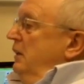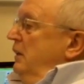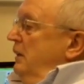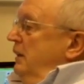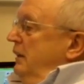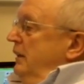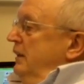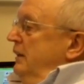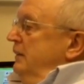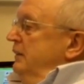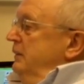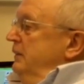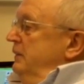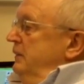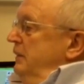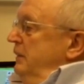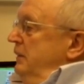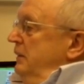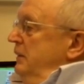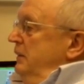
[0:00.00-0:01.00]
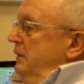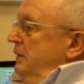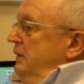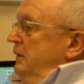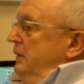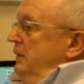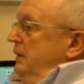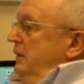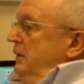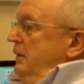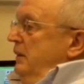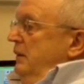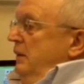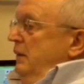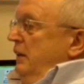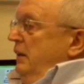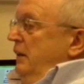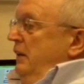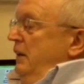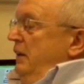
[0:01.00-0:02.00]
And
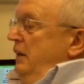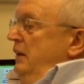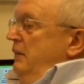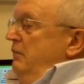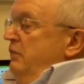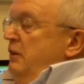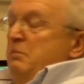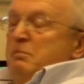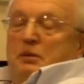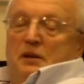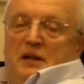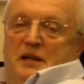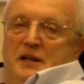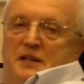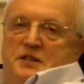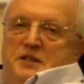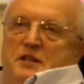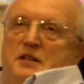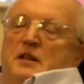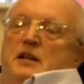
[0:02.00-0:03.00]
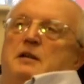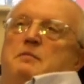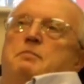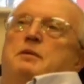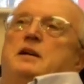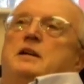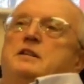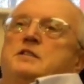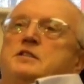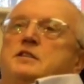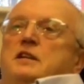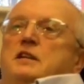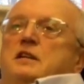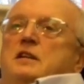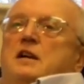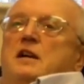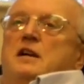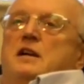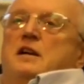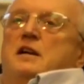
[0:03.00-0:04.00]
he replied to that by saying,
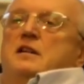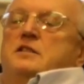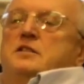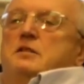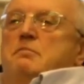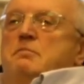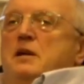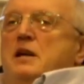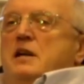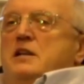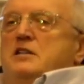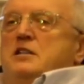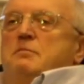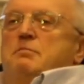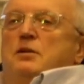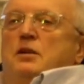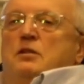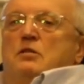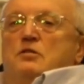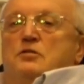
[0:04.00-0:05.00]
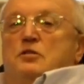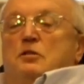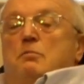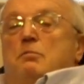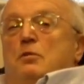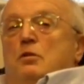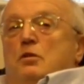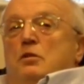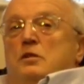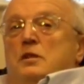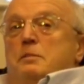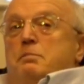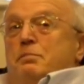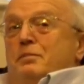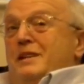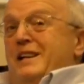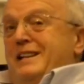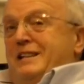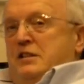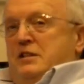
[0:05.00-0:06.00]
yeah, it's amazing because the more I
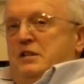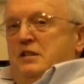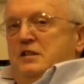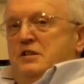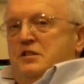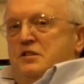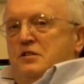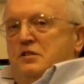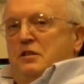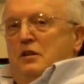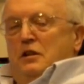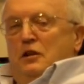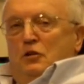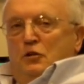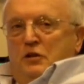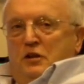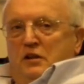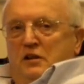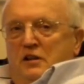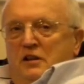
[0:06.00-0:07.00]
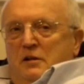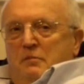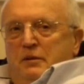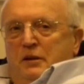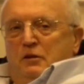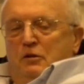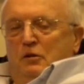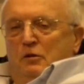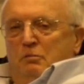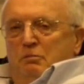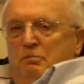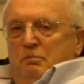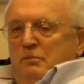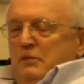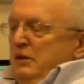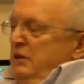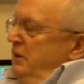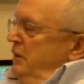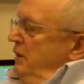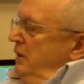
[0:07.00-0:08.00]
practice, the luckier I become.
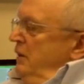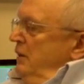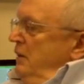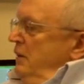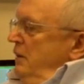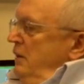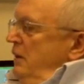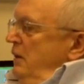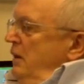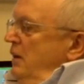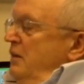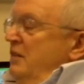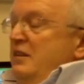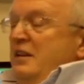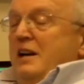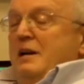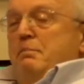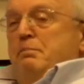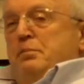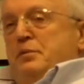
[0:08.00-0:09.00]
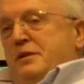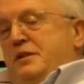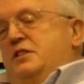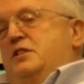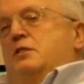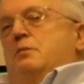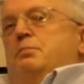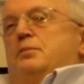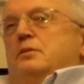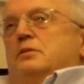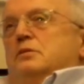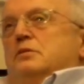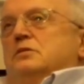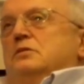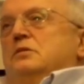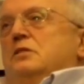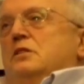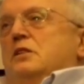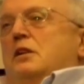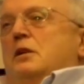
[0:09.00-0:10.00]
And that
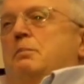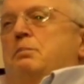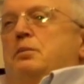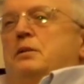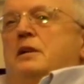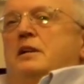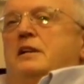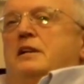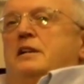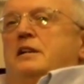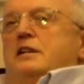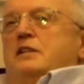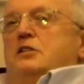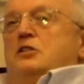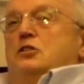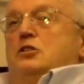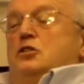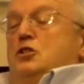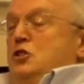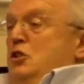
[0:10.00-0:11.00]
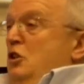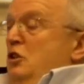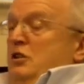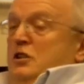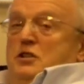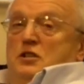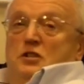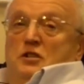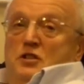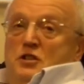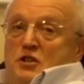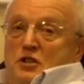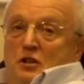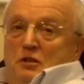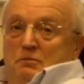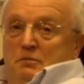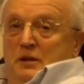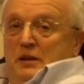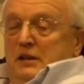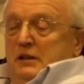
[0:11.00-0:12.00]
principle applied certainly to the
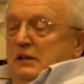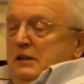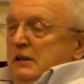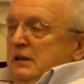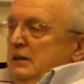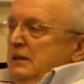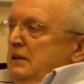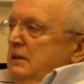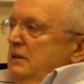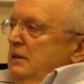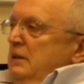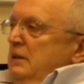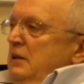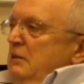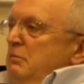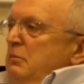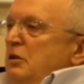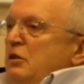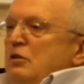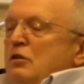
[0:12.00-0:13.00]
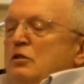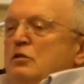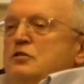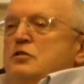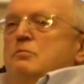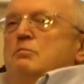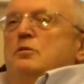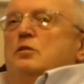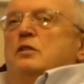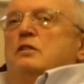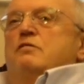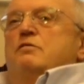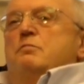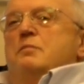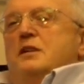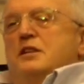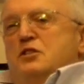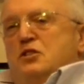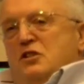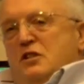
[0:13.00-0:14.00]
stock market, because the more
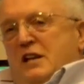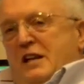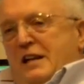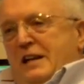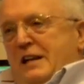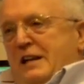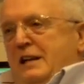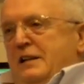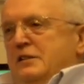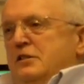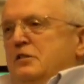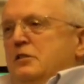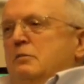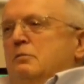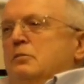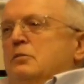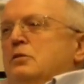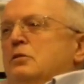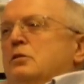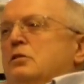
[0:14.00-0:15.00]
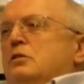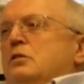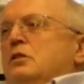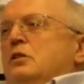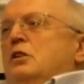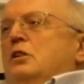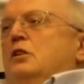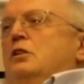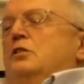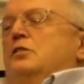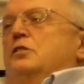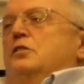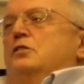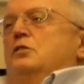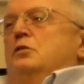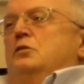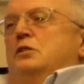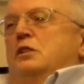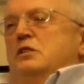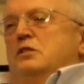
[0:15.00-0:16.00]
information you had and the more that
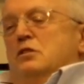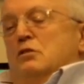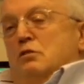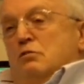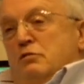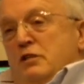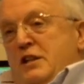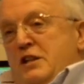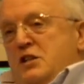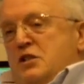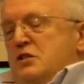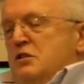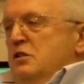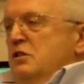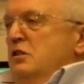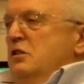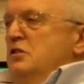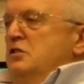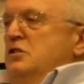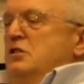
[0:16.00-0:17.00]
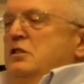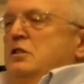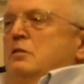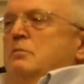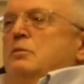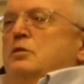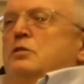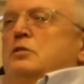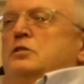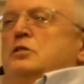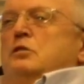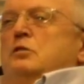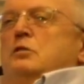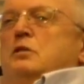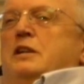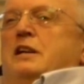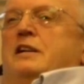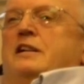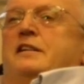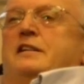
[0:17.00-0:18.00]
you did your research and the more you
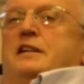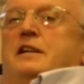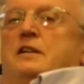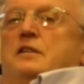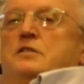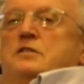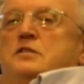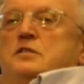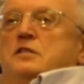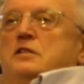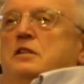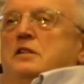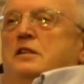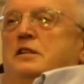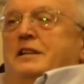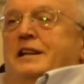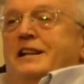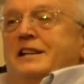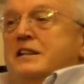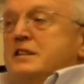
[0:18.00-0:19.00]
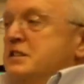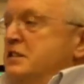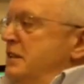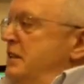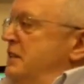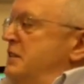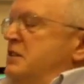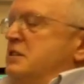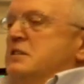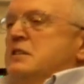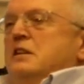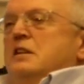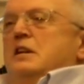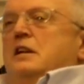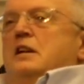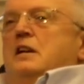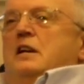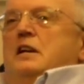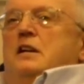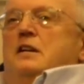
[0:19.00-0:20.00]
carried out analysis,
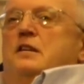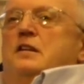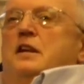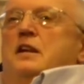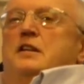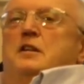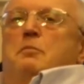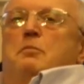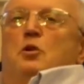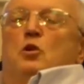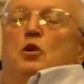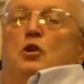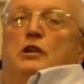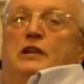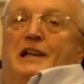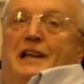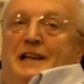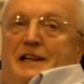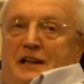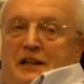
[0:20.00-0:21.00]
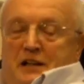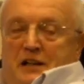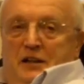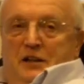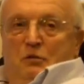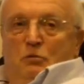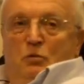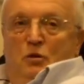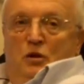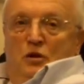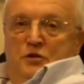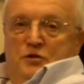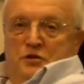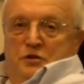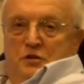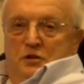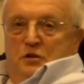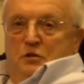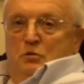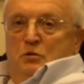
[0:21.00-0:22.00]
then the more likely it was
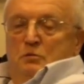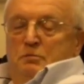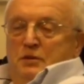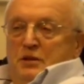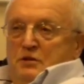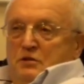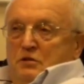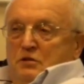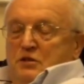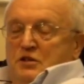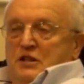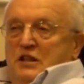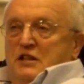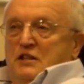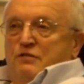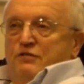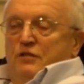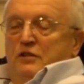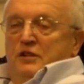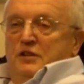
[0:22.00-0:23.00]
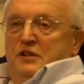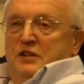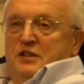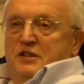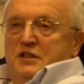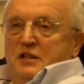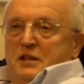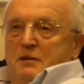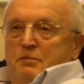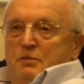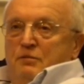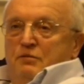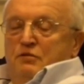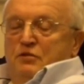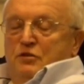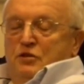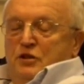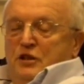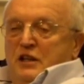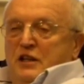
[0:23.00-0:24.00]
that you would be successful in the type of
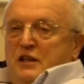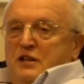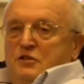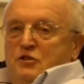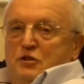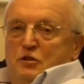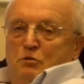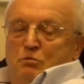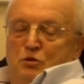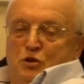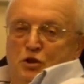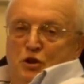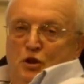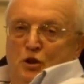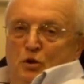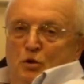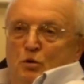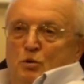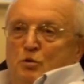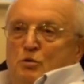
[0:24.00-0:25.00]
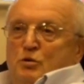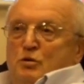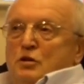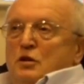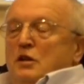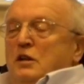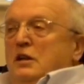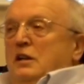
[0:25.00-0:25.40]
shares you chose,